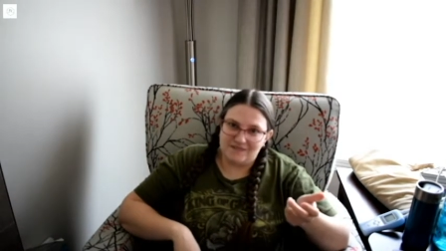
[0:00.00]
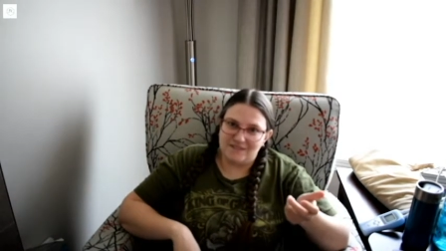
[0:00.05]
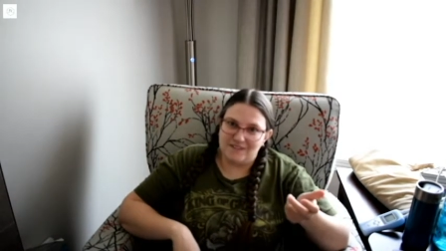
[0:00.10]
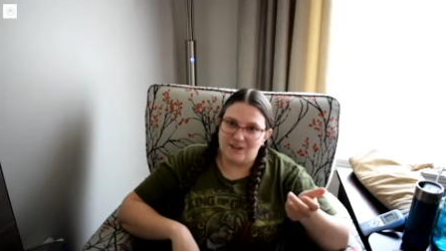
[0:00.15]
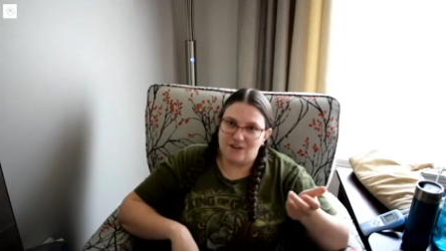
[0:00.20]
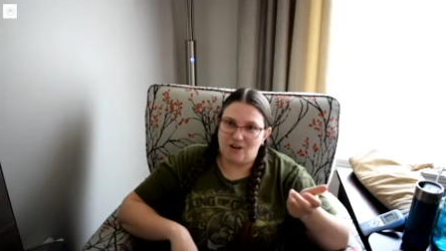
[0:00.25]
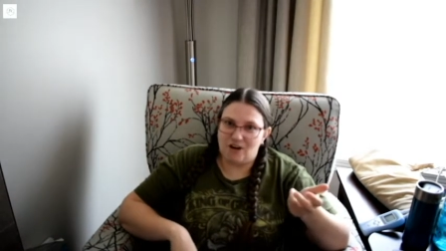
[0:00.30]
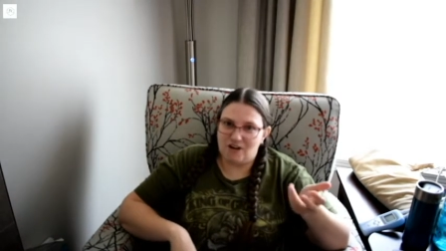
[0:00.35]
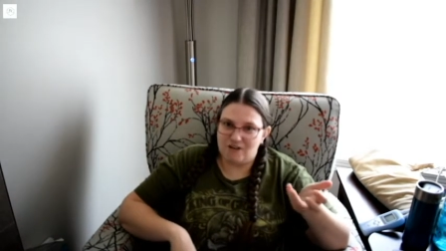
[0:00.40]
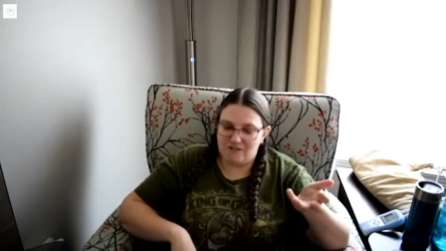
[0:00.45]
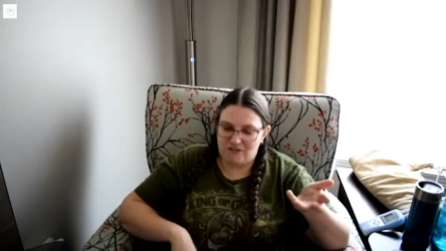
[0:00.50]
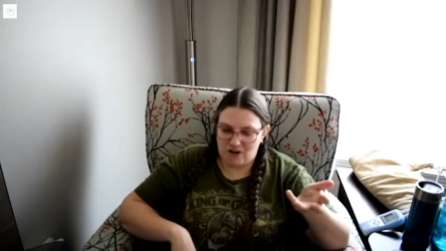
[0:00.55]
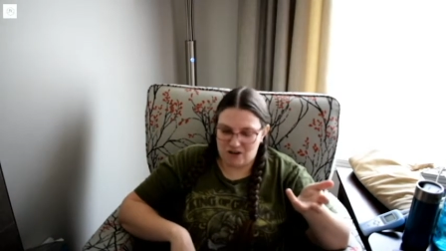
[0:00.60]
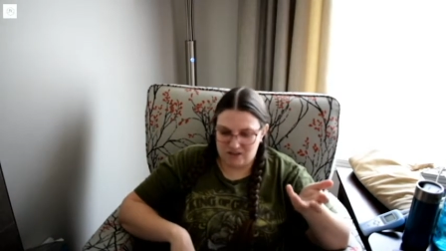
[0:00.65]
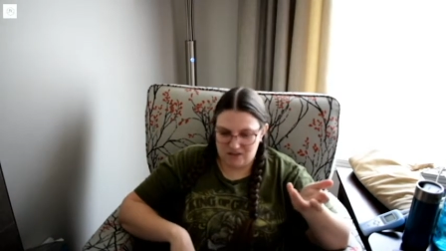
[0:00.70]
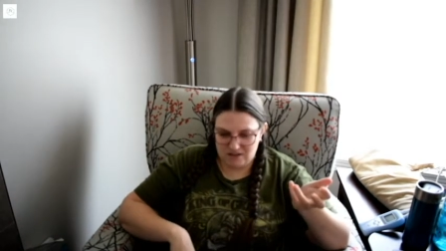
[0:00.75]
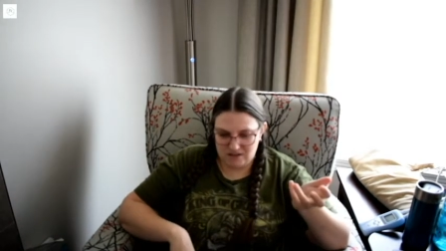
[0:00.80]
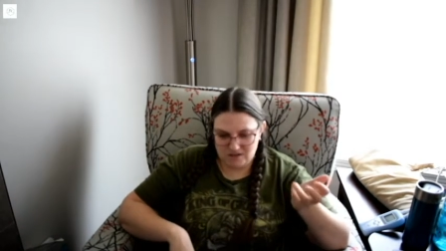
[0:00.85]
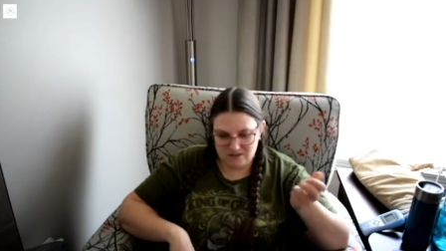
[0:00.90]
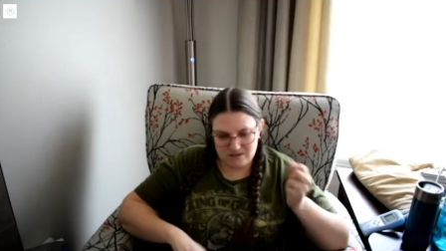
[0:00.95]
there are for
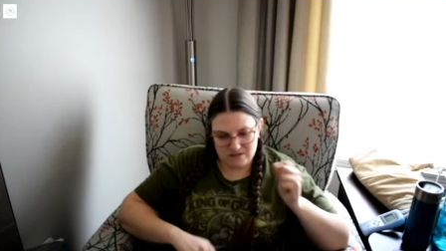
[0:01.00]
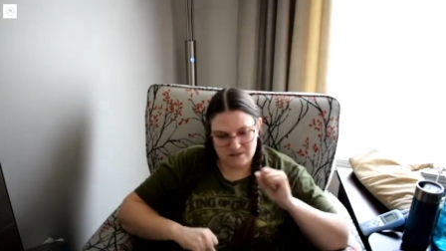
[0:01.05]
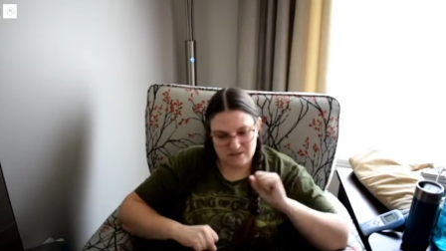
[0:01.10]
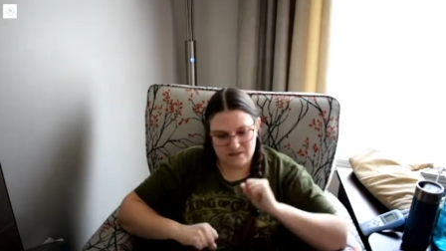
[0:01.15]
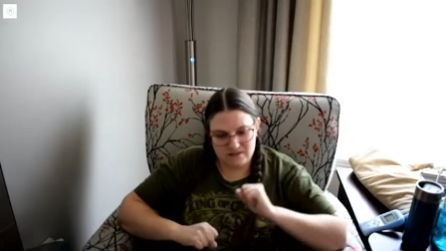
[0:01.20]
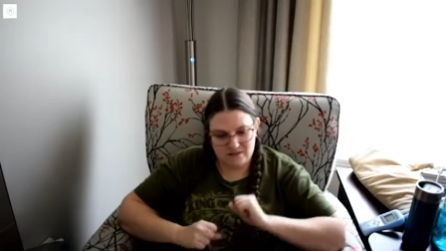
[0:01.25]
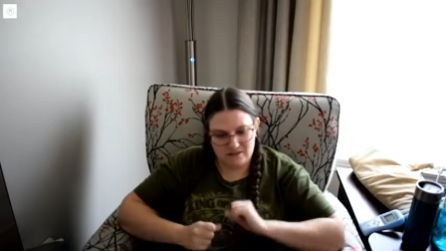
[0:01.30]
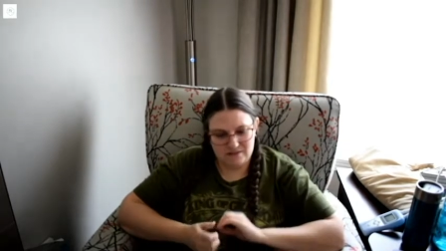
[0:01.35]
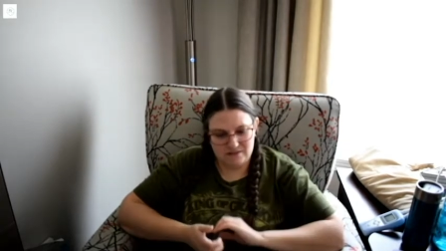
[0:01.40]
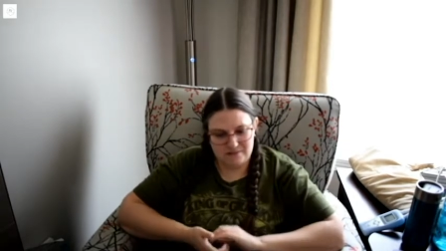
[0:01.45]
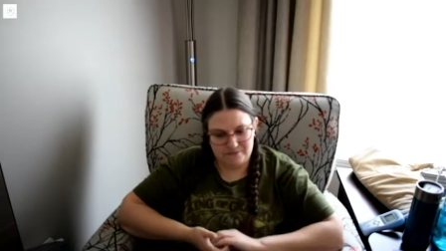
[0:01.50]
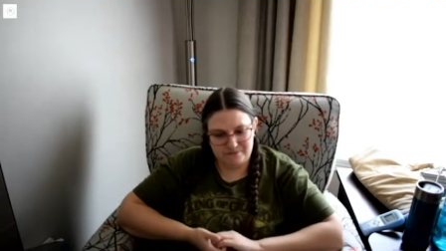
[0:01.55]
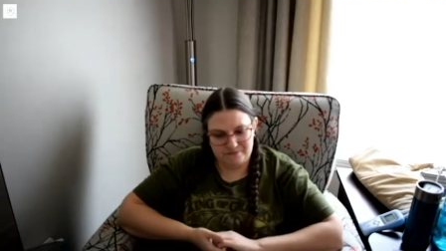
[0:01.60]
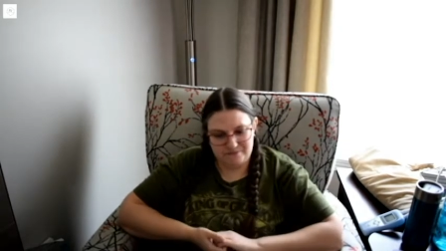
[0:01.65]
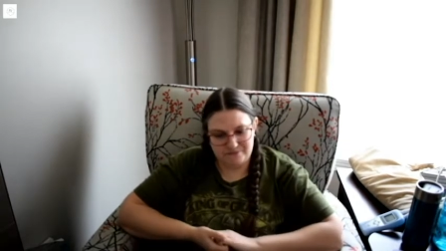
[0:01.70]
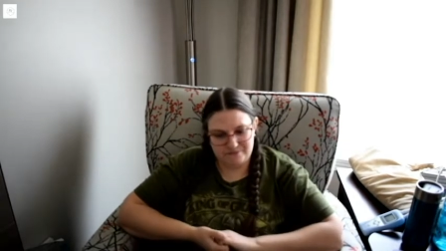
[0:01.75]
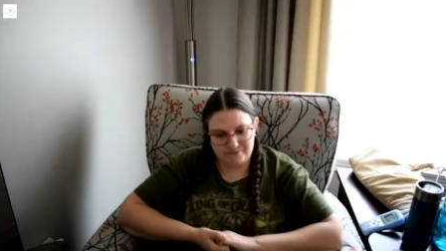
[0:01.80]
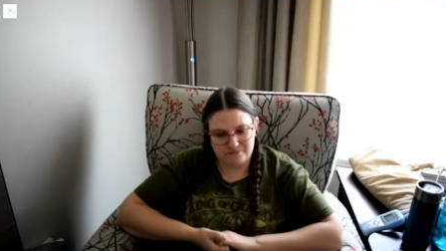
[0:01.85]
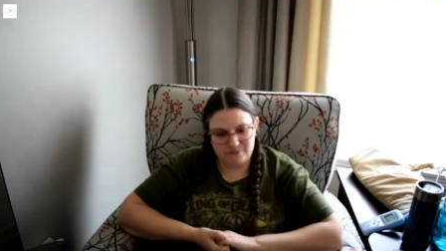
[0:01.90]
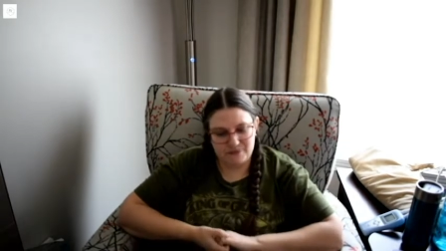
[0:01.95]
others. Um,
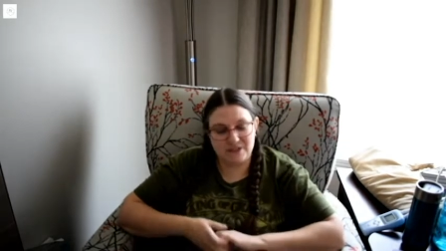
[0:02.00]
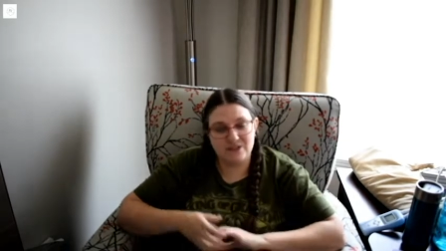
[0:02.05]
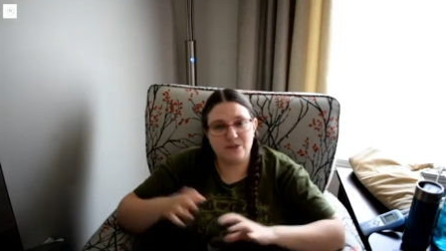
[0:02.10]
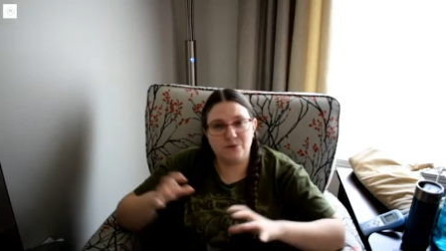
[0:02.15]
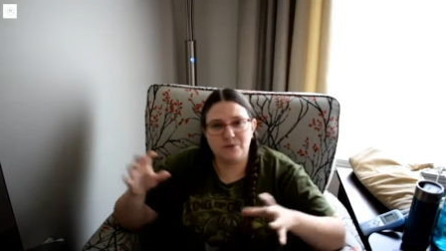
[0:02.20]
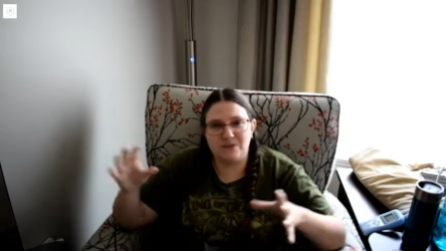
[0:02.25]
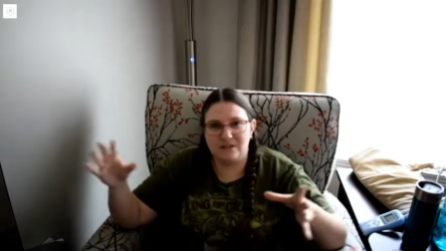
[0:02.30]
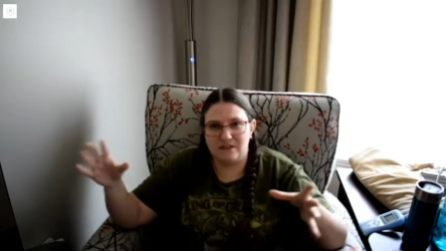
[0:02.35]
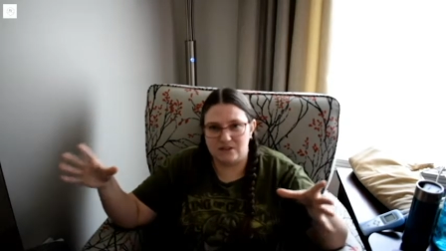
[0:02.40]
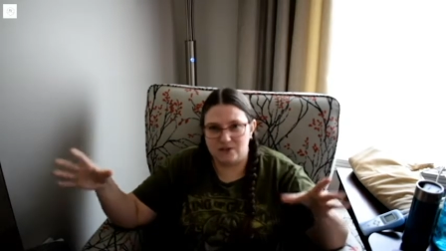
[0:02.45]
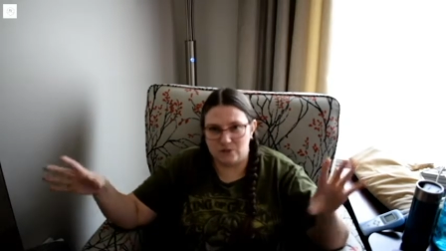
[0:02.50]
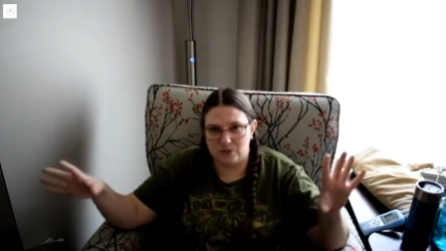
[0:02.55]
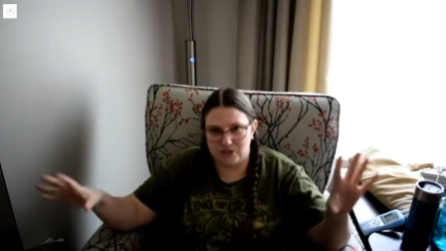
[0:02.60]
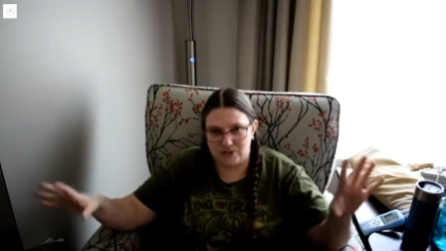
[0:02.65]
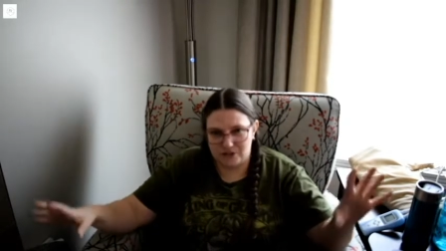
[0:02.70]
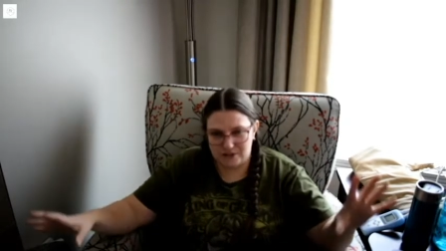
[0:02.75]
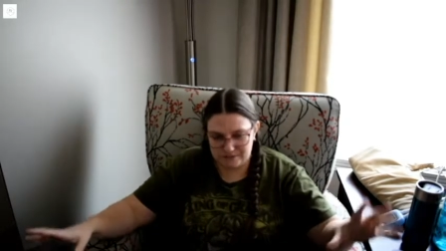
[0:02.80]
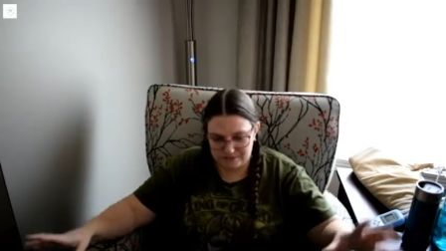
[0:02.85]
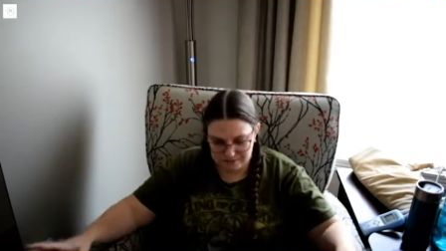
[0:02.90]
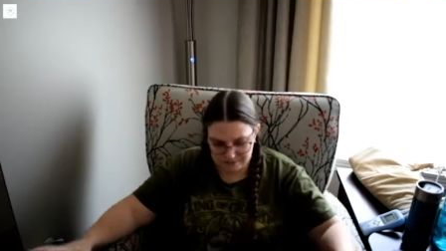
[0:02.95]
let's start with the dishwasher.